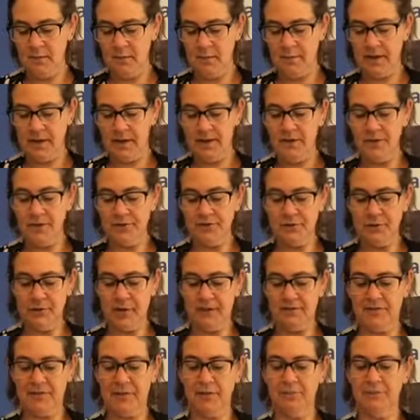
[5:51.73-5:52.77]
But I also
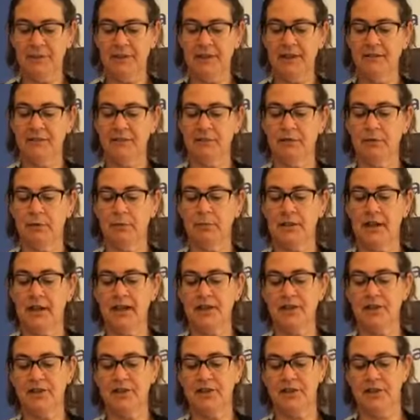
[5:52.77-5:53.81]
have some leaves from
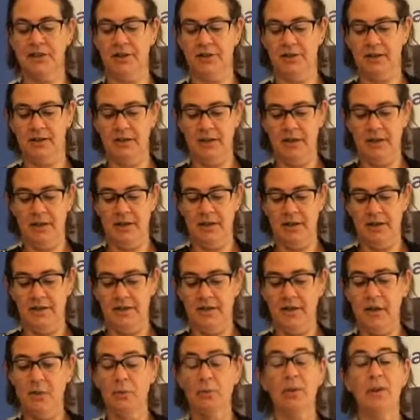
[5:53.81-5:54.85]
last year
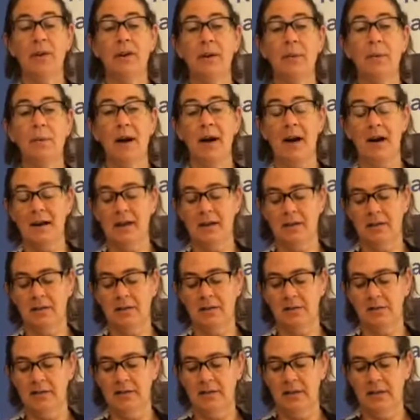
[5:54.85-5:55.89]
that were in a pile,
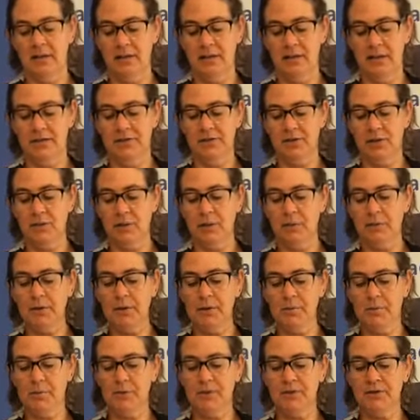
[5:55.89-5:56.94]
and so I'm
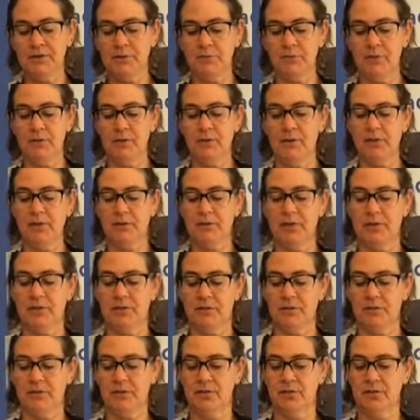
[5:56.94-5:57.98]
going to put some of those in
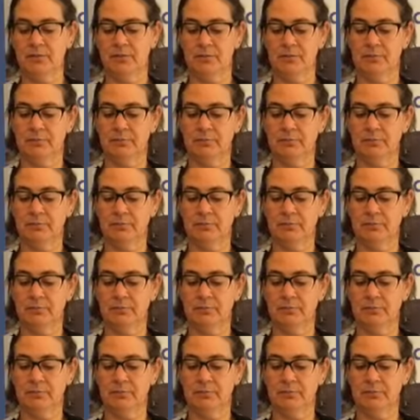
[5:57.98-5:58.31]
too.